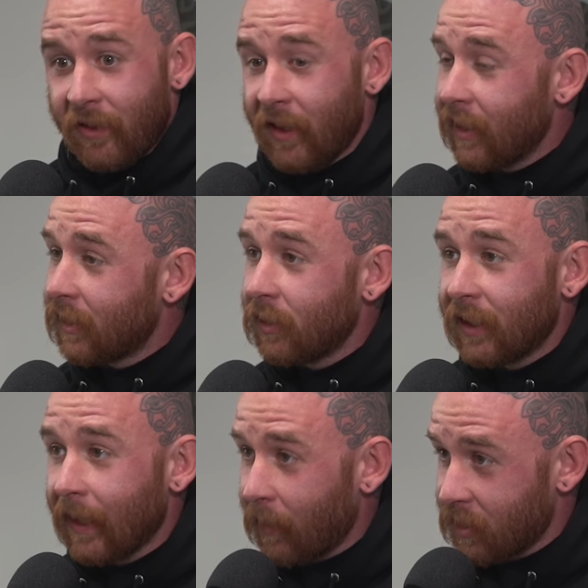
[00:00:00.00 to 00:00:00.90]
Then the dude
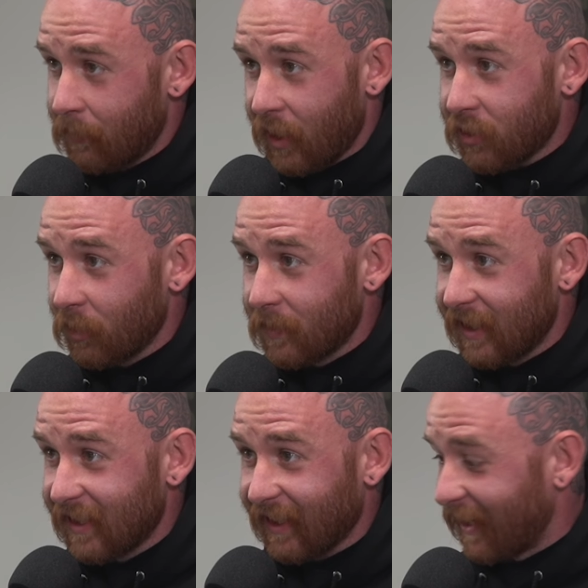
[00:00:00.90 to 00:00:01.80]
did a bunch of mushrooms
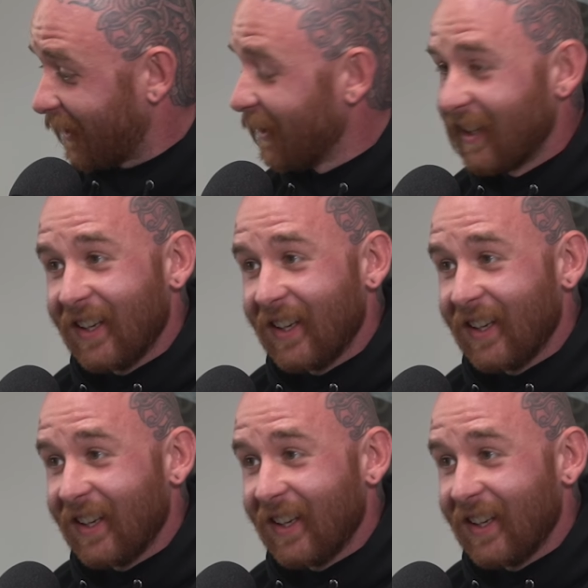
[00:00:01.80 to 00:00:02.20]
and he's like,